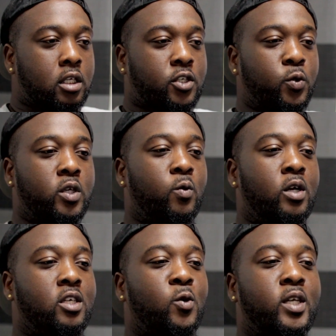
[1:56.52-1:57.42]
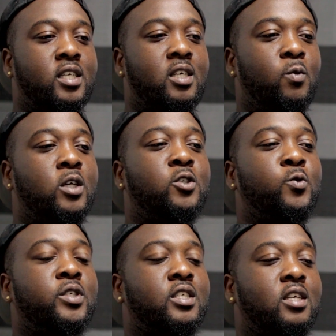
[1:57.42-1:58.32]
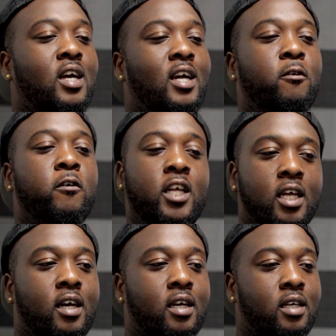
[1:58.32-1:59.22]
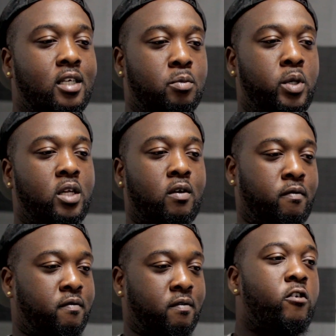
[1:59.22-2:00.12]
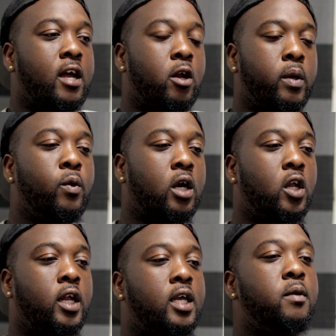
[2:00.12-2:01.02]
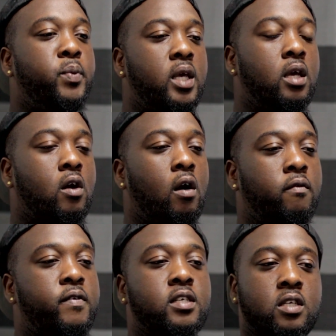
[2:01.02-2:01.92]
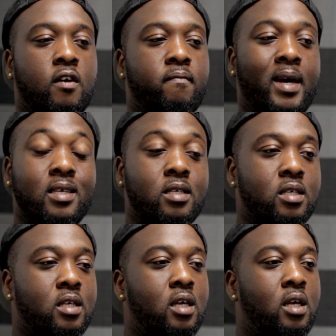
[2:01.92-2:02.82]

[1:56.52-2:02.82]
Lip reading: soon the world is going to see what Juice and Grenada is made of. Right now we're working on an EP called Faces of Mass.